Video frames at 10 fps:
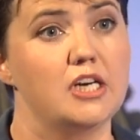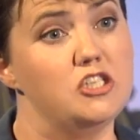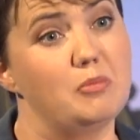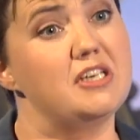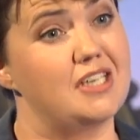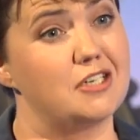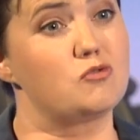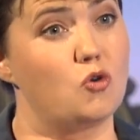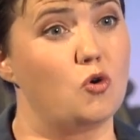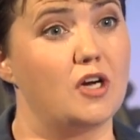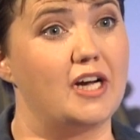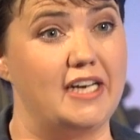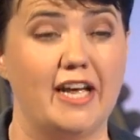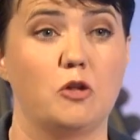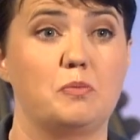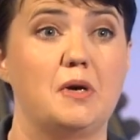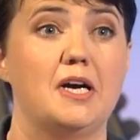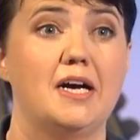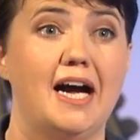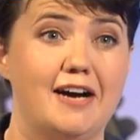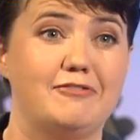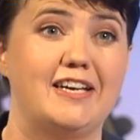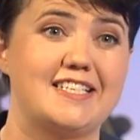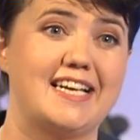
you might get it wrong and help happen what